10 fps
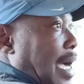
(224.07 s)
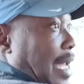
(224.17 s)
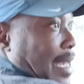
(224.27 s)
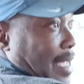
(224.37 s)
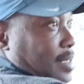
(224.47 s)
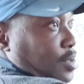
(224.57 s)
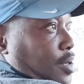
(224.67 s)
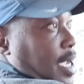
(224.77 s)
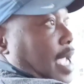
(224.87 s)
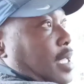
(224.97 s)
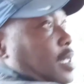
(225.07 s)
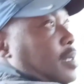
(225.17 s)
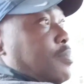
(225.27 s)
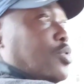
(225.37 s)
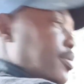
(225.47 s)
color so i
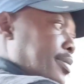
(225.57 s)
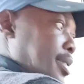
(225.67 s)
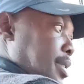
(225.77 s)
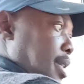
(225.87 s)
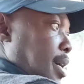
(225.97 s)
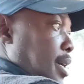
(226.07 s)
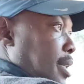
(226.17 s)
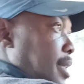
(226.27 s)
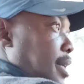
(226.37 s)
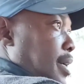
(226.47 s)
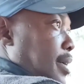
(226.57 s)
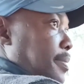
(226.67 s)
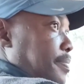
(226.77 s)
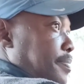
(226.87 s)
removed the the,